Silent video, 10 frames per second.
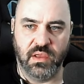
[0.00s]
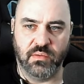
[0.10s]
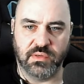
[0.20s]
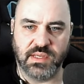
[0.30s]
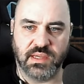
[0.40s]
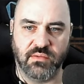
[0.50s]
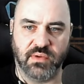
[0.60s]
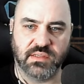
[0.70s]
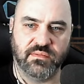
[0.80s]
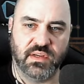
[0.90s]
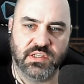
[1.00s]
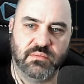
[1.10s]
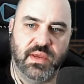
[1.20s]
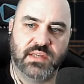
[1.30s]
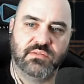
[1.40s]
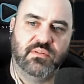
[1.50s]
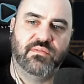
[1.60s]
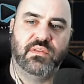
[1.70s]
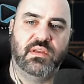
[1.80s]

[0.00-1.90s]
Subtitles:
We're taking reservation mastery for the